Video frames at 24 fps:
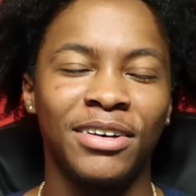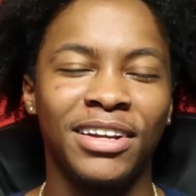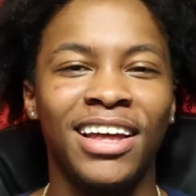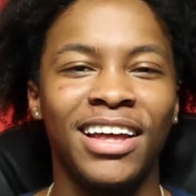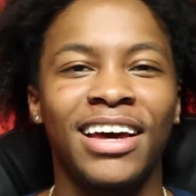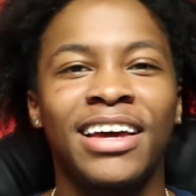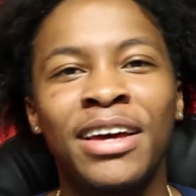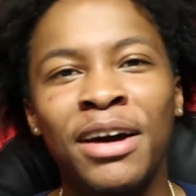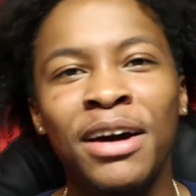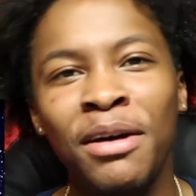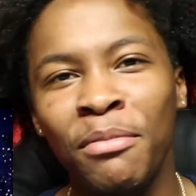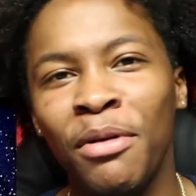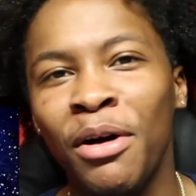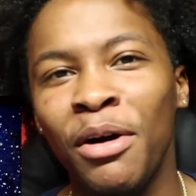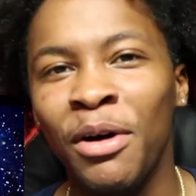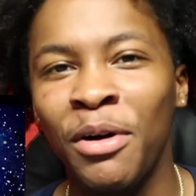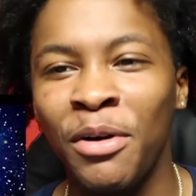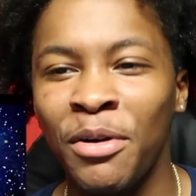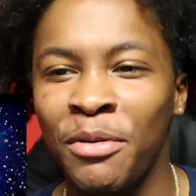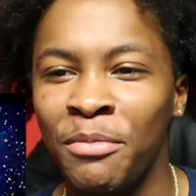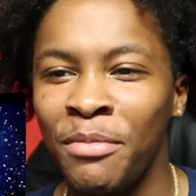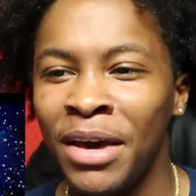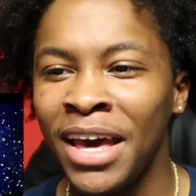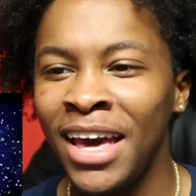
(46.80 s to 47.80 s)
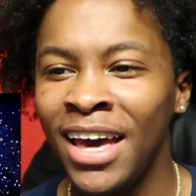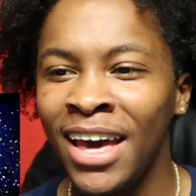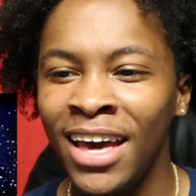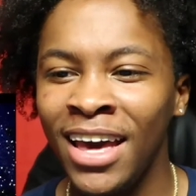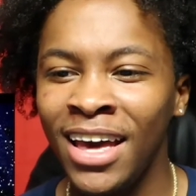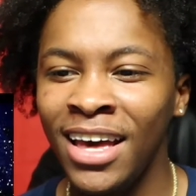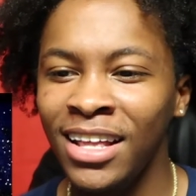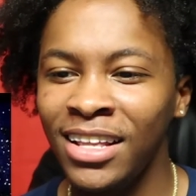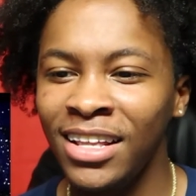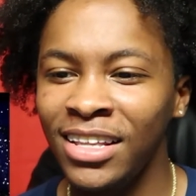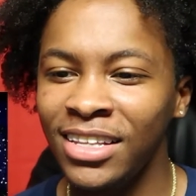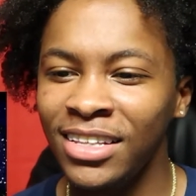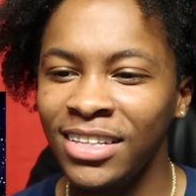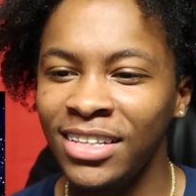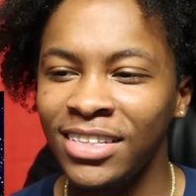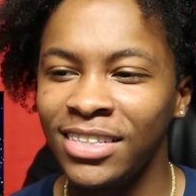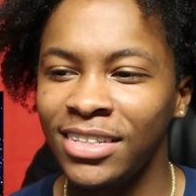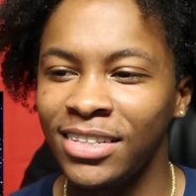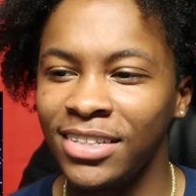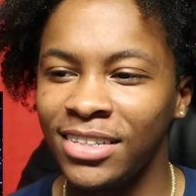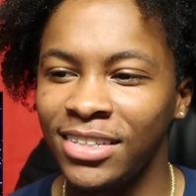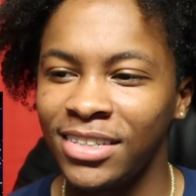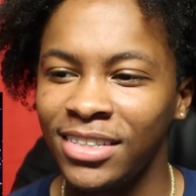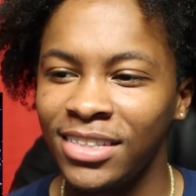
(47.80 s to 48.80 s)
Like, come on, man.
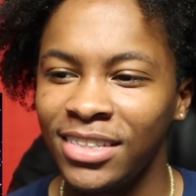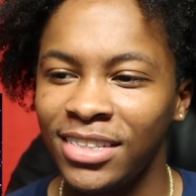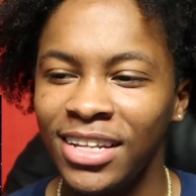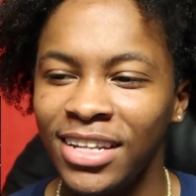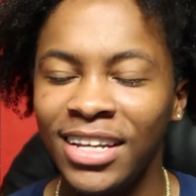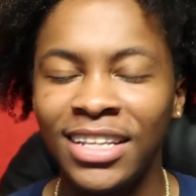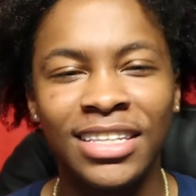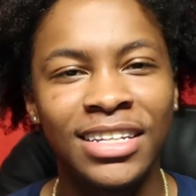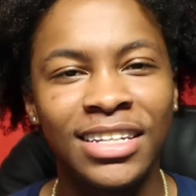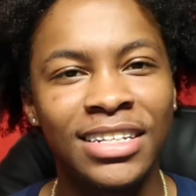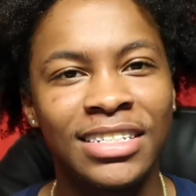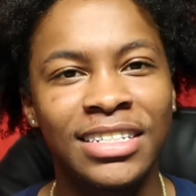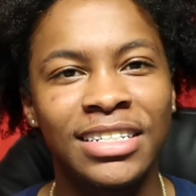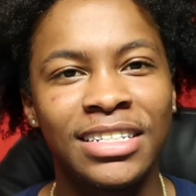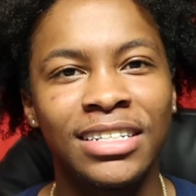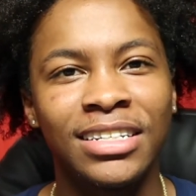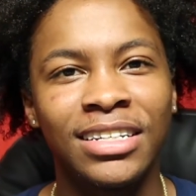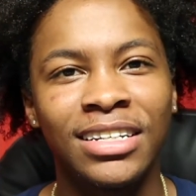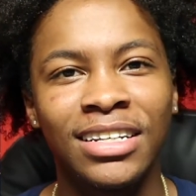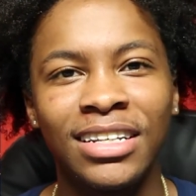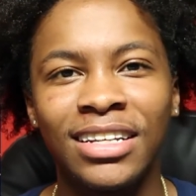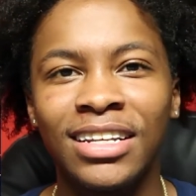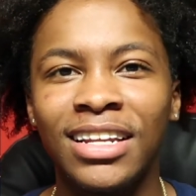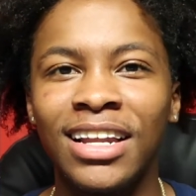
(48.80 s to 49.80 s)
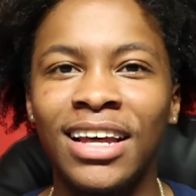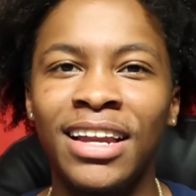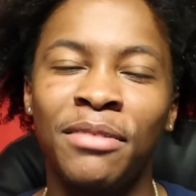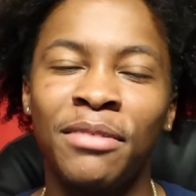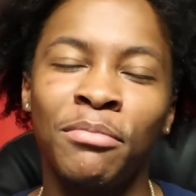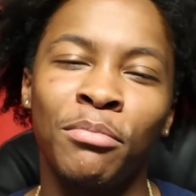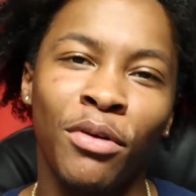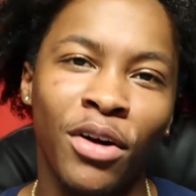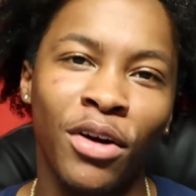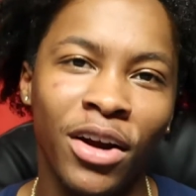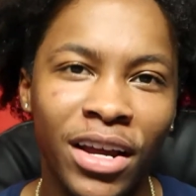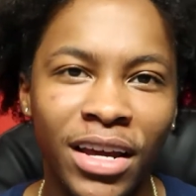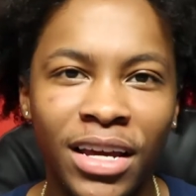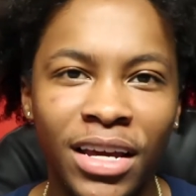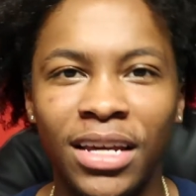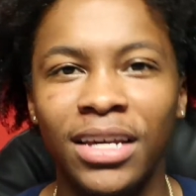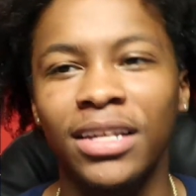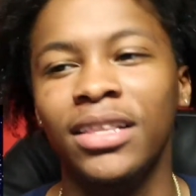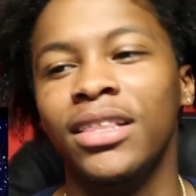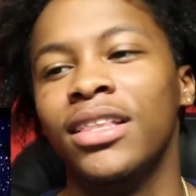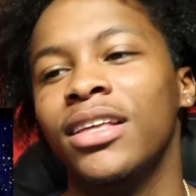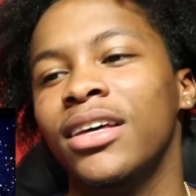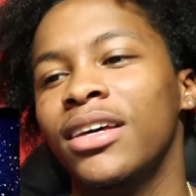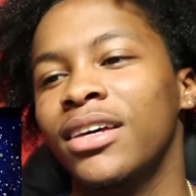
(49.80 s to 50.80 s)
Let him
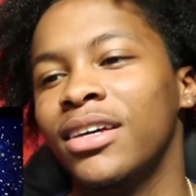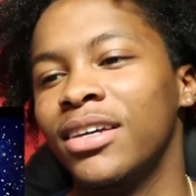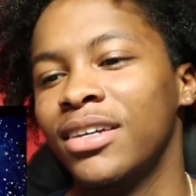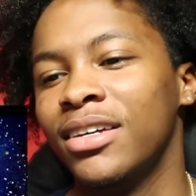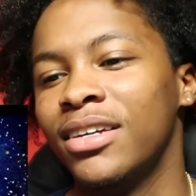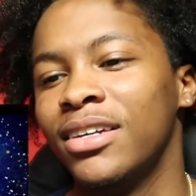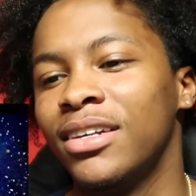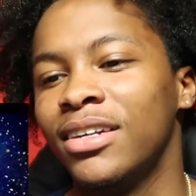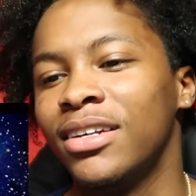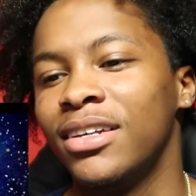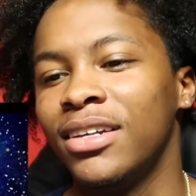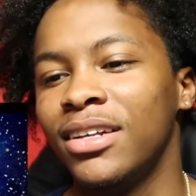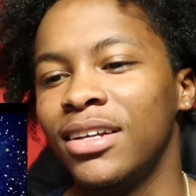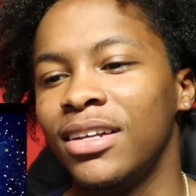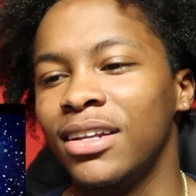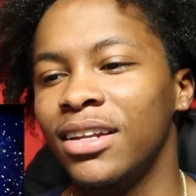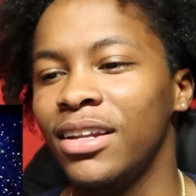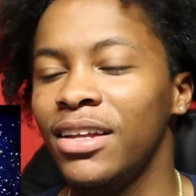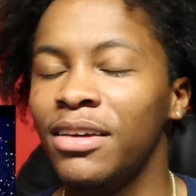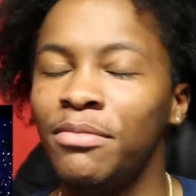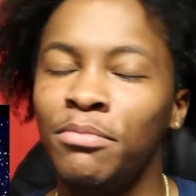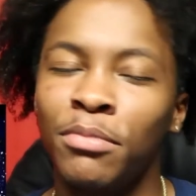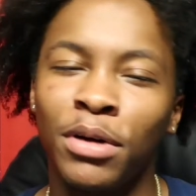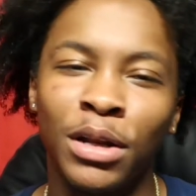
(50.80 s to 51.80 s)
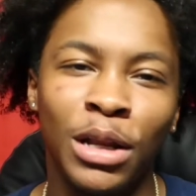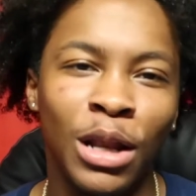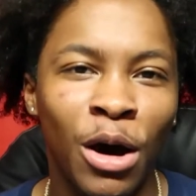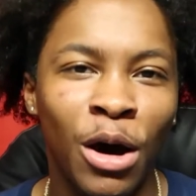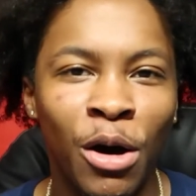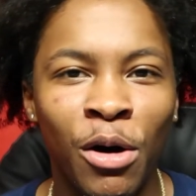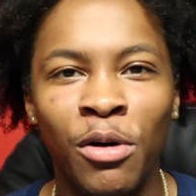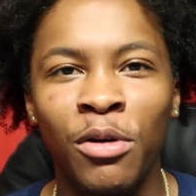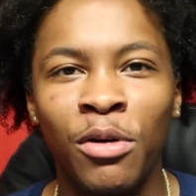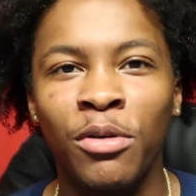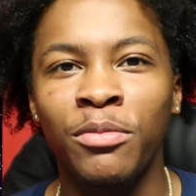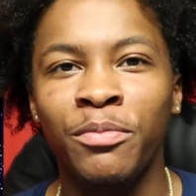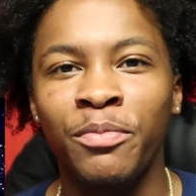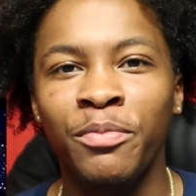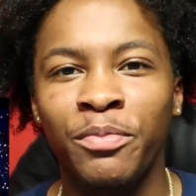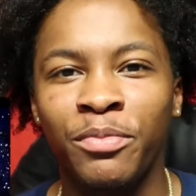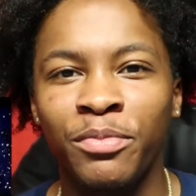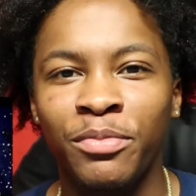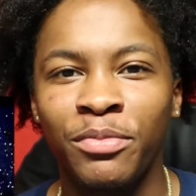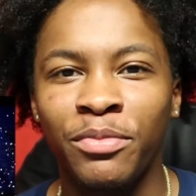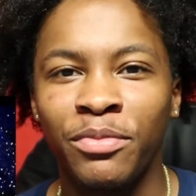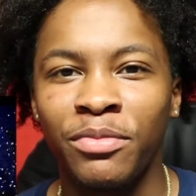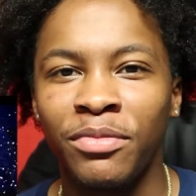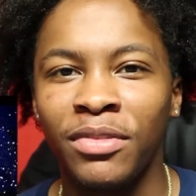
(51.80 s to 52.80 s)
breathe. Leave him alone.
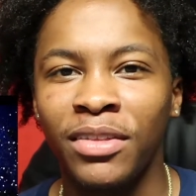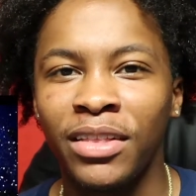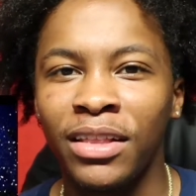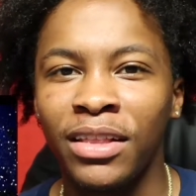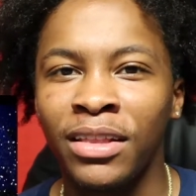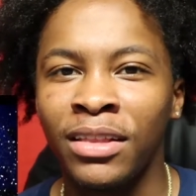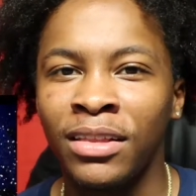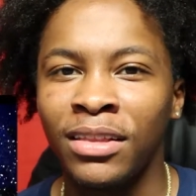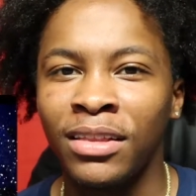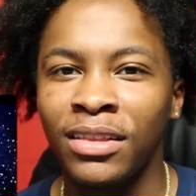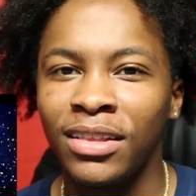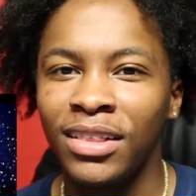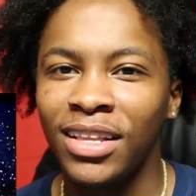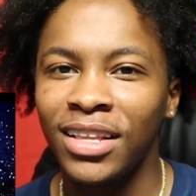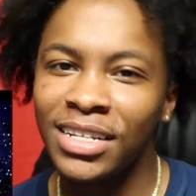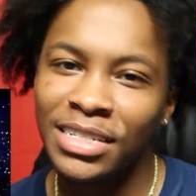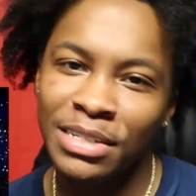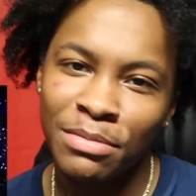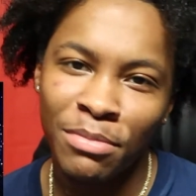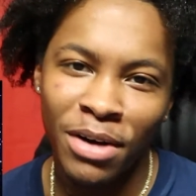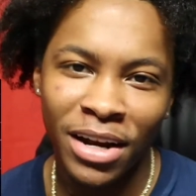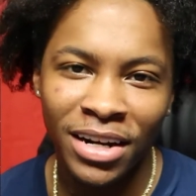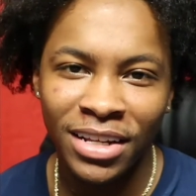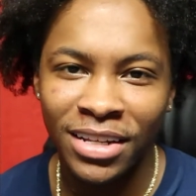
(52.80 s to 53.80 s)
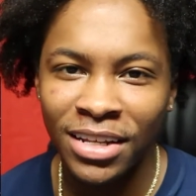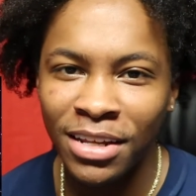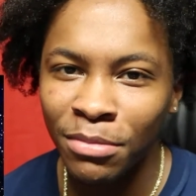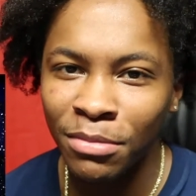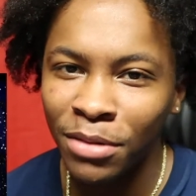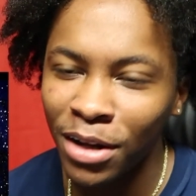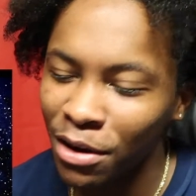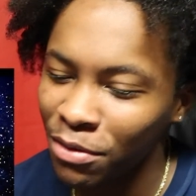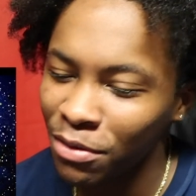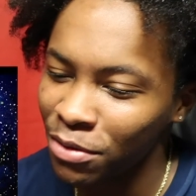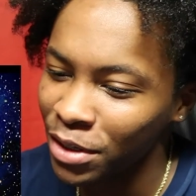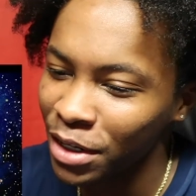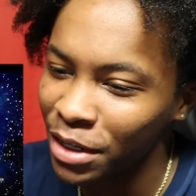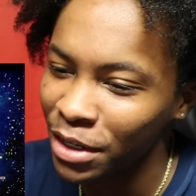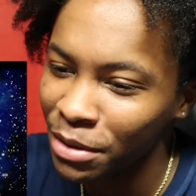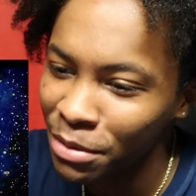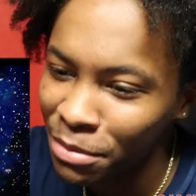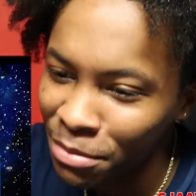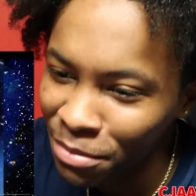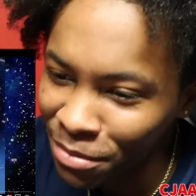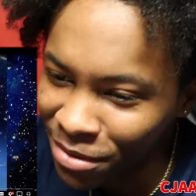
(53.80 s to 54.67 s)
Let somebody keep loving him.